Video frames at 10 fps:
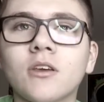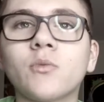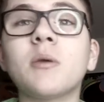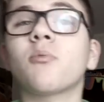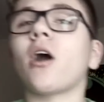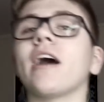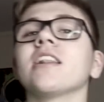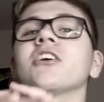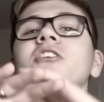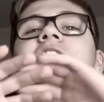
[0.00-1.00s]
We
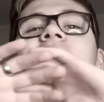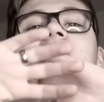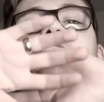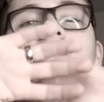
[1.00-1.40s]
brought literally